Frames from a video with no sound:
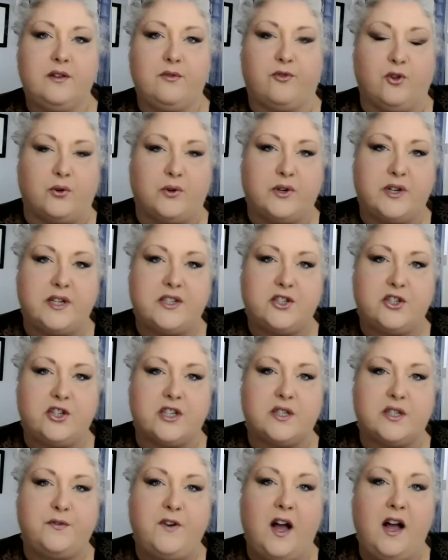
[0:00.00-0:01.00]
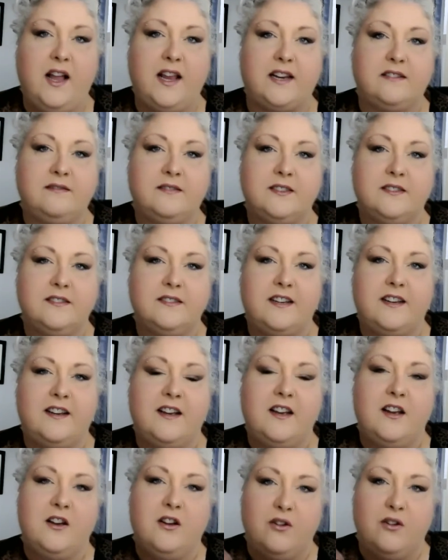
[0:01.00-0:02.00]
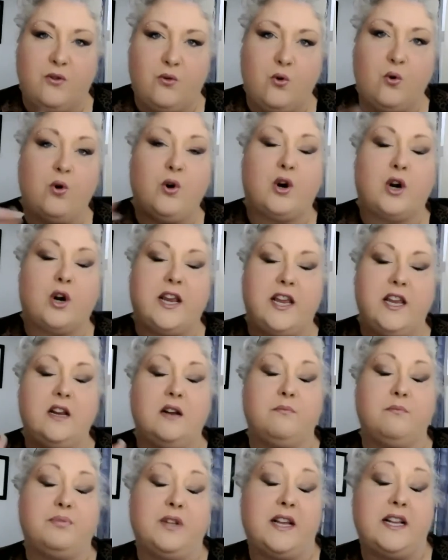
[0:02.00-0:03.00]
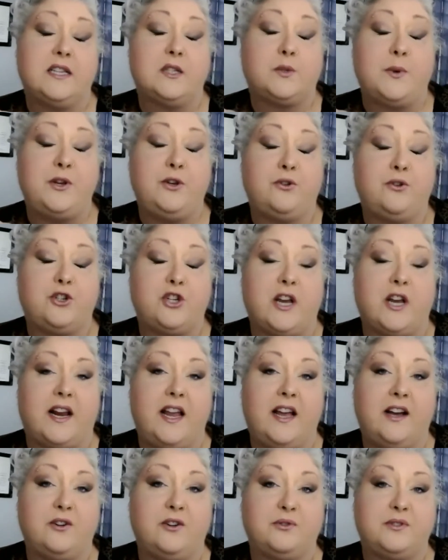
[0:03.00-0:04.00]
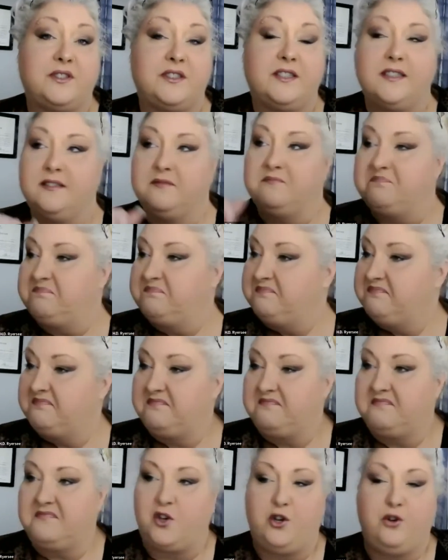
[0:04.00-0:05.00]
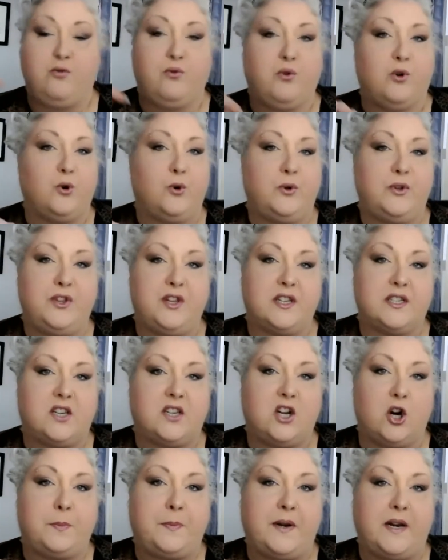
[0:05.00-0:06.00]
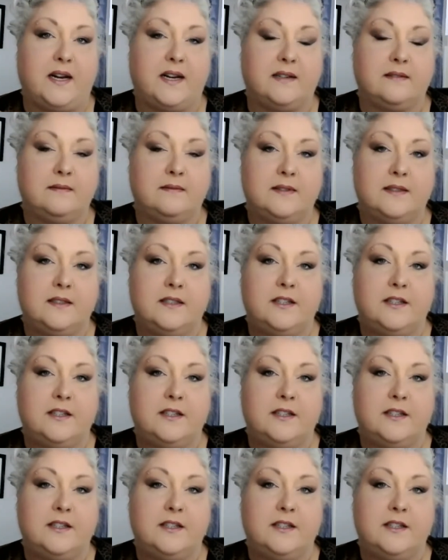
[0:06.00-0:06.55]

the flooring's just fine. Or he complains when you check out, you ruined this carpeting.